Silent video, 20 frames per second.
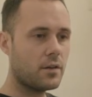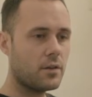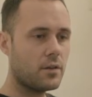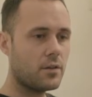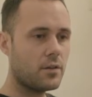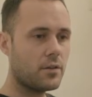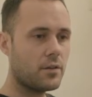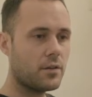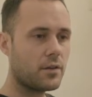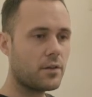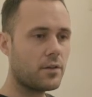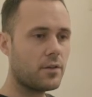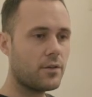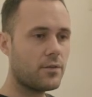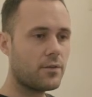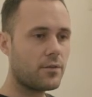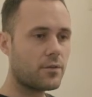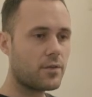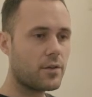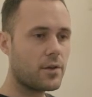
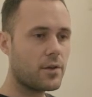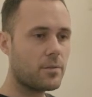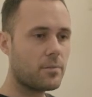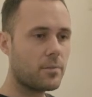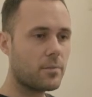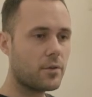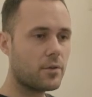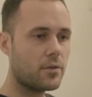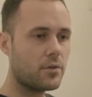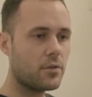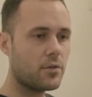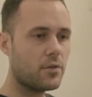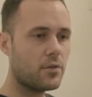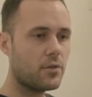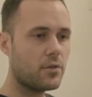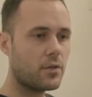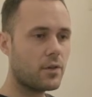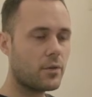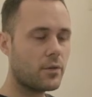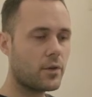
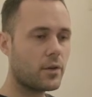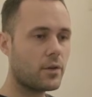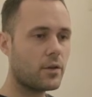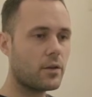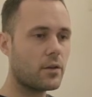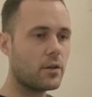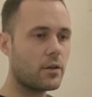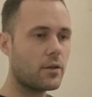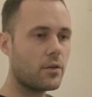93.27 in